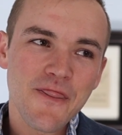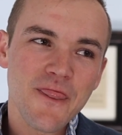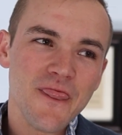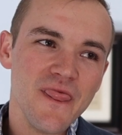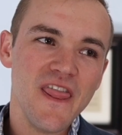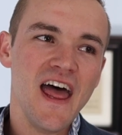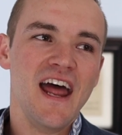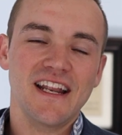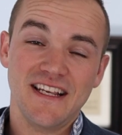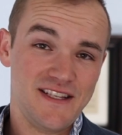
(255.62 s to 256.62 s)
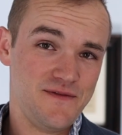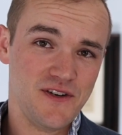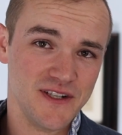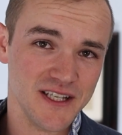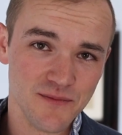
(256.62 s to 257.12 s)
That is a
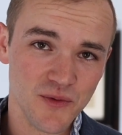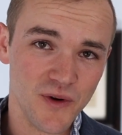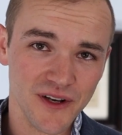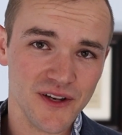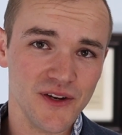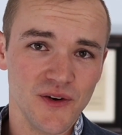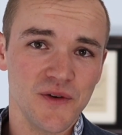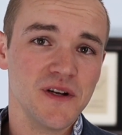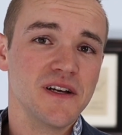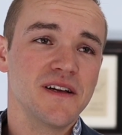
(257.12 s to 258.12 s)
very simple one to do,